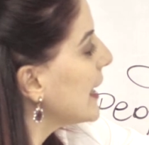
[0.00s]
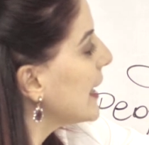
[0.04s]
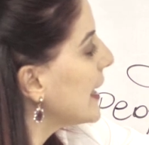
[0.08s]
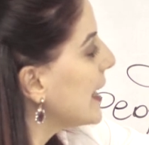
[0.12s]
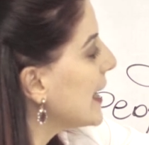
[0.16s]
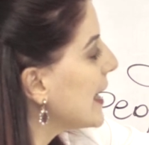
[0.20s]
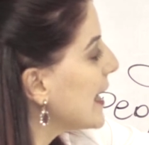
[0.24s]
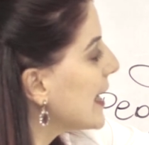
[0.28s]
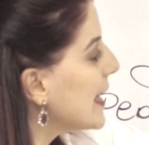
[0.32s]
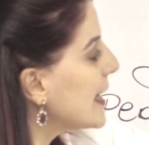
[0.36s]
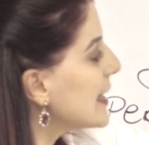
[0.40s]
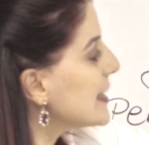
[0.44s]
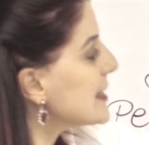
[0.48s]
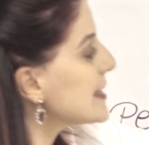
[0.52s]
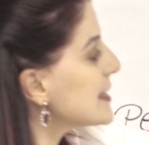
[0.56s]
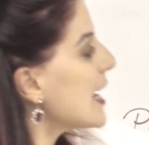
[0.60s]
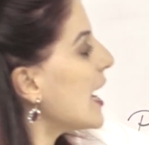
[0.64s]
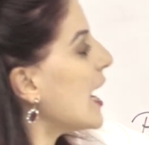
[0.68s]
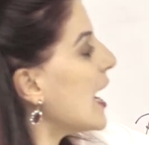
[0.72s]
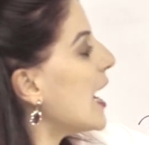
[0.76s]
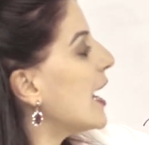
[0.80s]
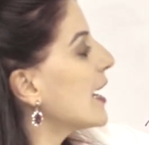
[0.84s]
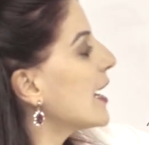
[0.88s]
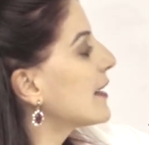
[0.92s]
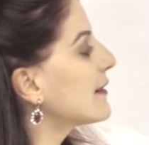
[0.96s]
is
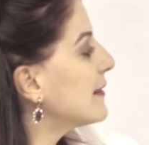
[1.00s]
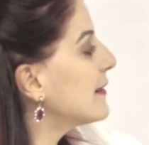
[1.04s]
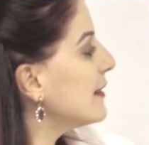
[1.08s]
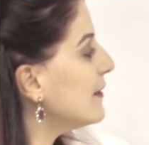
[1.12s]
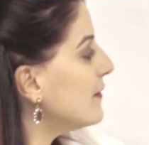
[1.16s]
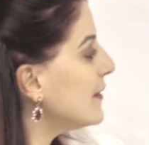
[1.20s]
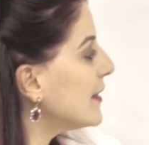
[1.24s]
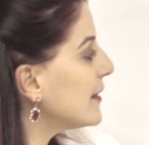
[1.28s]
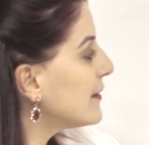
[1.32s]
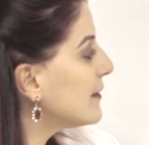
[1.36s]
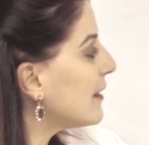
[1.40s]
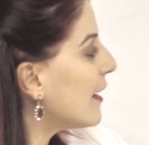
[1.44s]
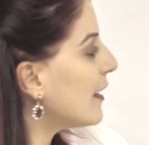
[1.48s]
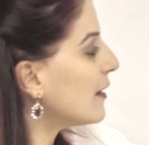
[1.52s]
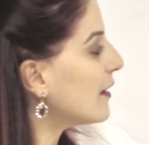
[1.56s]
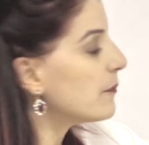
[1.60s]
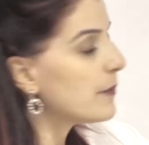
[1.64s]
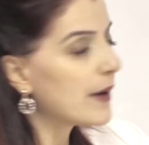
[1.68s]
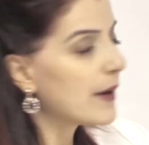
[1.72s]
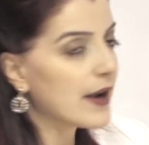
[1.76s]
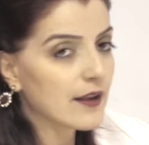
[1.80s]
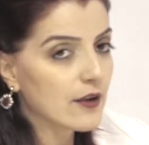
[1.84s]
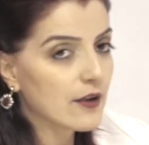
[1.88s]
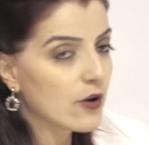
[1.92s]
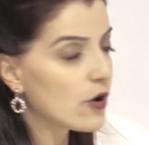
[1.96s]
actively done
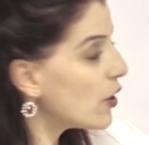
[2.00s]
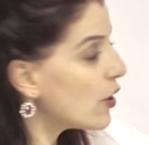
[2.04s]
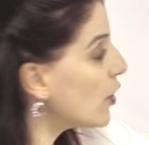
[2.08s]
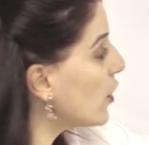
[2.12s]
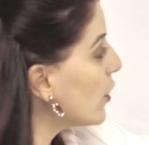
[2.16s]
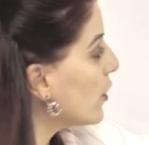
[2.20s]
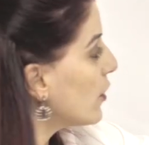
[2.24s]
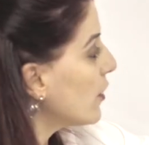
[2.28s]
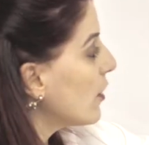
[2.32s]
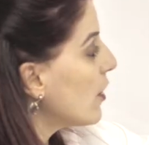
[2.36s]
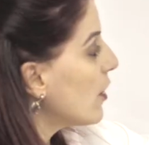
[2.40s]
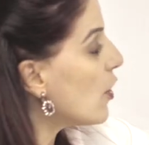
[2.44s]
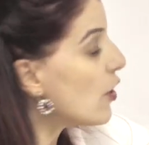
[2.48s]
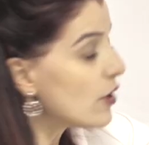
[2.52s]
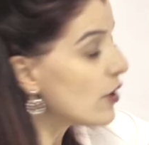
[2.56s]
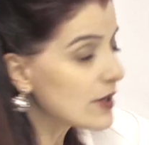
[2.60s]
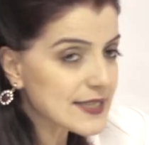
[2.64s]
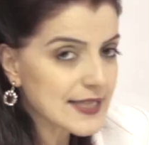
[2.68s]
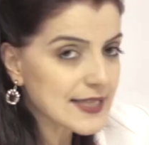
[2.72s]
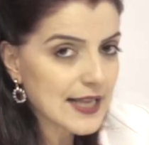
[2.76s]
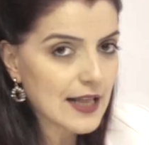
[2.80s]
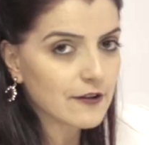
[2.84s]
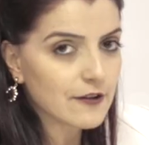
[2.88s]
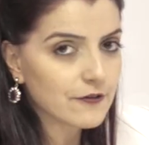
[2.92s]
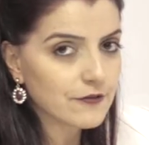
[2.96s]
by
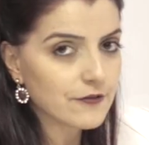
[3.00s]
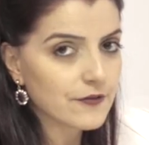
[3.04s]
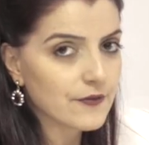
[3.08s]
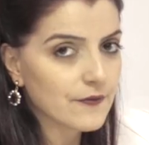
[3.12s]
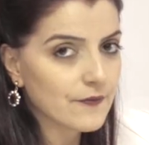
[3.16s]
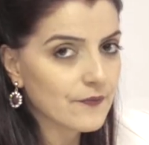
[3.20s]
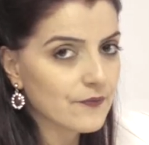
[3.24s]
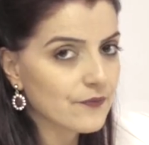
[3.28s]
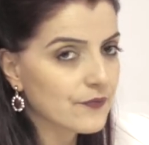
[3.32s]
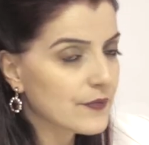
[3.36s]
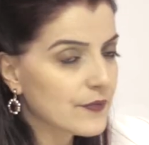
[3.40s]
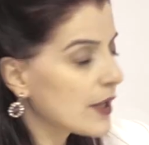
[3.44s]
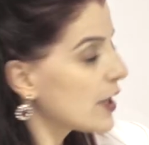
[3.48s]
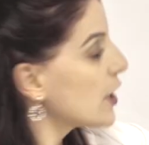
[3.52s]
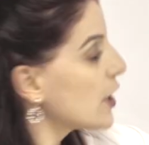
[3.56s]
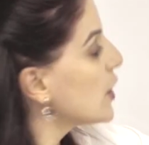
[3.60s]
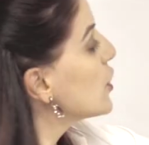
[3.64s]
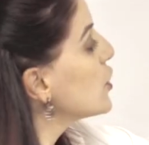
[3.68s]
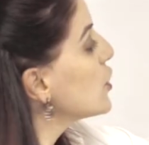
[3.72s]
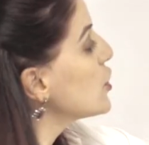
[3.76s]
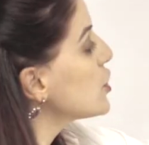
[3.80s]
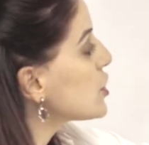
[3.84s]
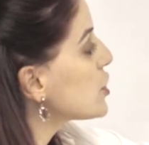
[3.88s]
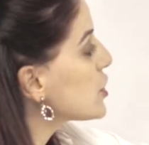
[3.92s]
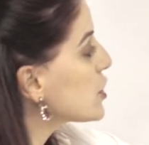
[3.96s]
herself.
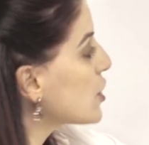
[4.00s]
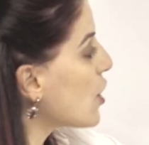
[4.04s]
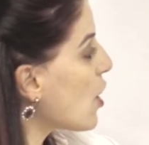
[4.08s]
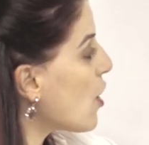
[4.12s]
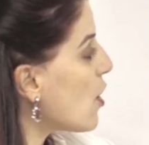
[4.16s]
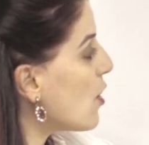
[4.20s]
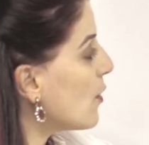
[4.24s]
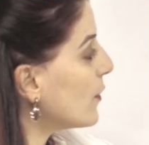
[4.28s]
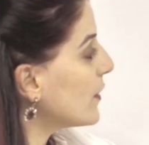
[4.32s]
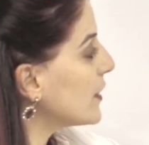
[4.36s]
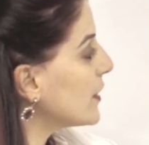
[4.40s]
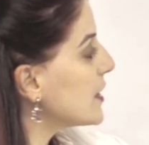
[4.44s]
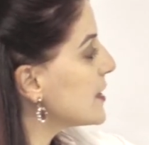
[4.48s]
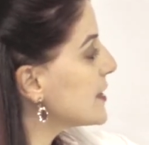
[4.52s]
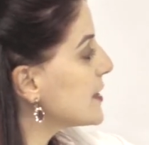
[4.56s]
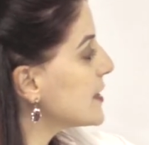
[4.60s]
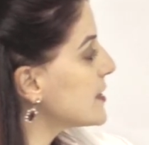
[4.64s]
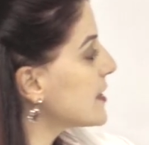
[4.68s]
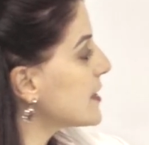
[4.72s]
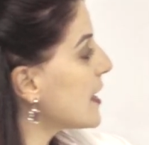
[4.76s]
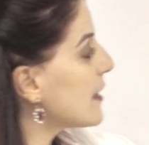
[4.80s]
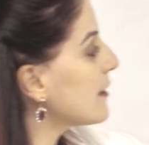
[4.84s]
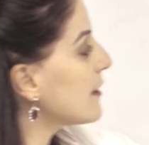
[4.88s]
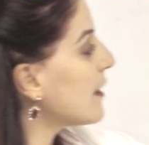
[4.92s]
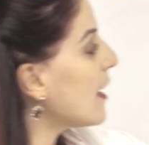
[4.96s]
So, this
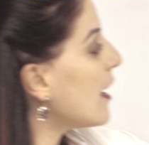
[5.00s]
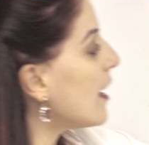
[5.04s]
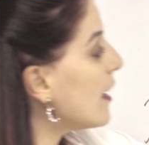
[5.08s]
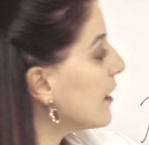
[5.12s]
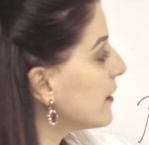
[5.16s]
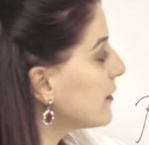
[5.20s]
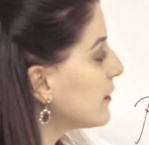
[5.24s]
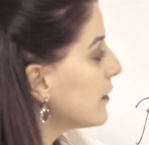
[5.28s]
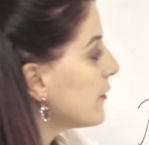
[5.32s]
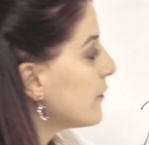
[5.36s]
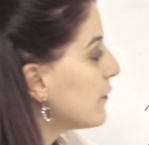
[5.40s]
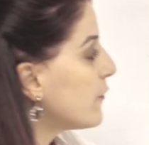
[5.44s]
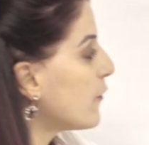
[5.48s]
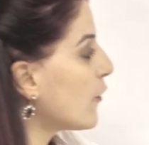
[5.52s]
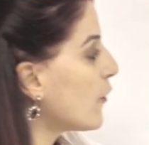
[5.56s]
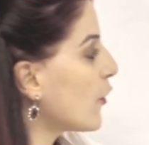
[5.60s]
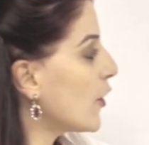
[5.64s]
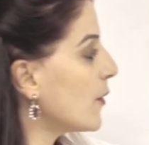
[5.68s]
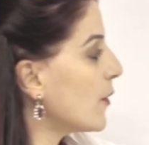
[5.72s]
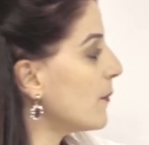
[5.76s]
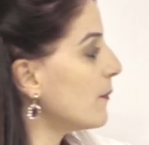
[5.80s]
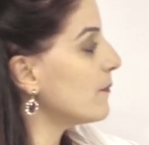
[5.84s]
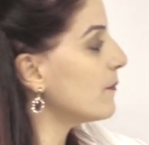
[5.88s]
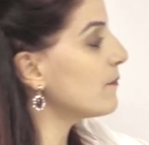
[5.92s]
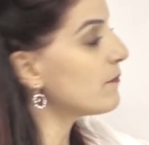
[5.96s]
is an active
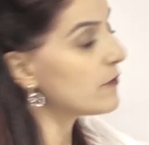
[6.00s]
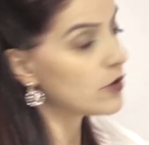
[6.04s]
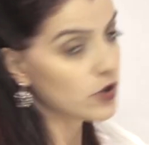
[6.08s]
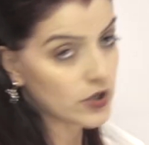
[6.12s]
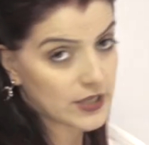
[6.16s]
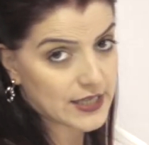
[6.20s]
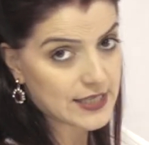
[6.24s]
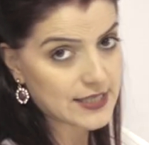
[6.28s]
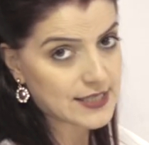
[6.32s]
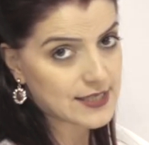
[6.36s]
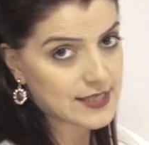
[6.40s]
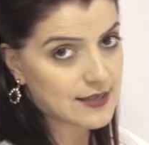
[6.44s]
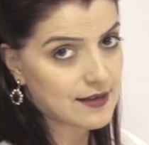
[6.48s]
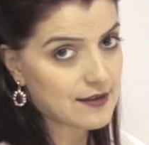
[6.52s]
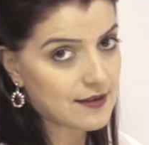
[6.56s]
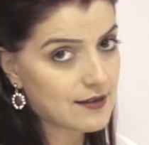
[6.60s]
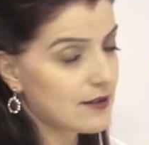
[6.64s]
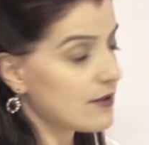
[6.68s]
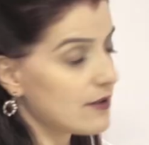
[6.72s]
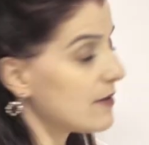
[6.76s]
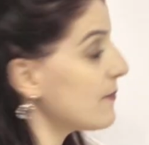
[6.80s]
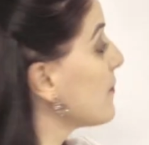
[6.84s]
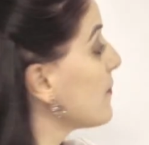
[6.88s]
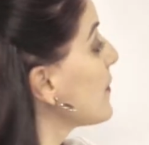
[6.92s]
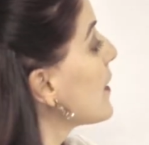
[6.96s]
form, you can see.
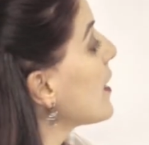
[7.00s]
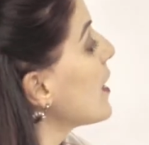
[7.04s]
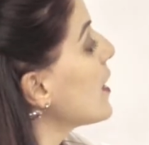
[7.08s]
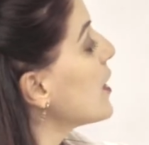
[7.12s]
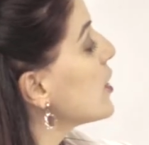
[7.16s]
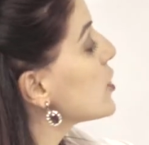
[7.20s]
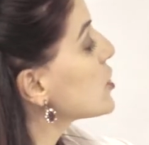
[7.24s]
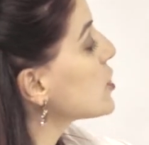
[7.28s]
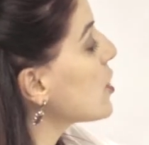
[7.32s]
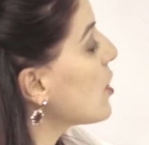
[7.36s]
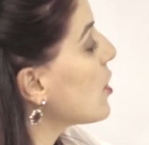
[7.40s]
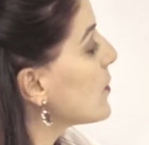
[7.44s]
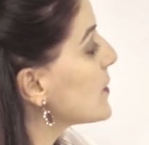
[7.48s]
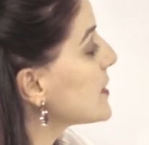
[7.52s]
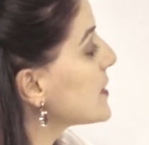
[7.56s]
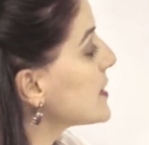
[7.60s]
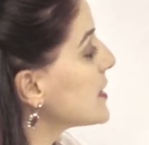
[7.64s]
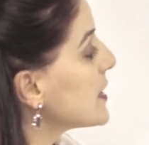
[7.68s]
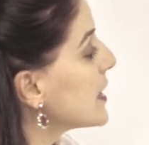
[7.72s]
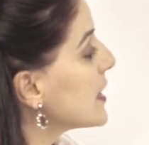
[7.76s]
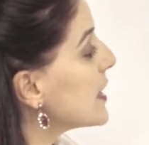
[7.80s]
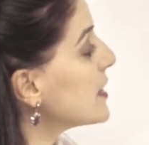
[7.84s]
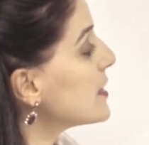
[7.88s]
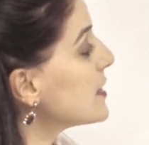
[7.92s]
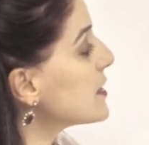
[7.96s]
So,
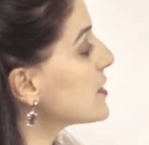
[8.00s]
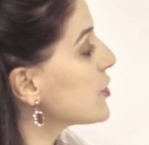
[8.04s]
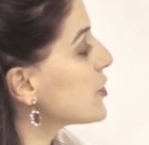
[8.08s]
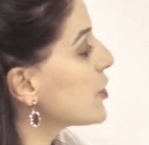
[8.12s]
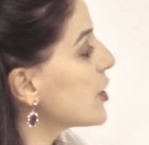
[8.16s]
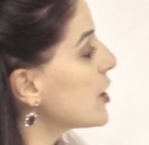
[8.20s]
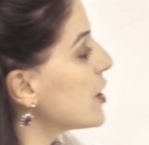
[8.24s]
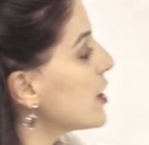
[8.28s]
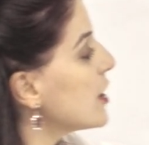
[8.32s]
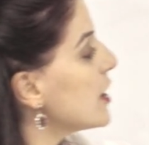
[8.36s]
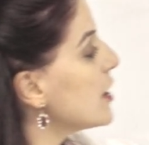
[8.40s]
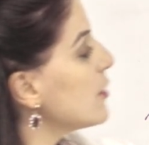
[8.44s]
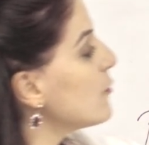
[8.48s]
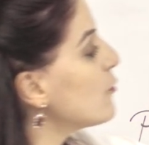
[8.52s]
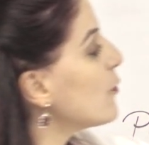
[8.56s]
since she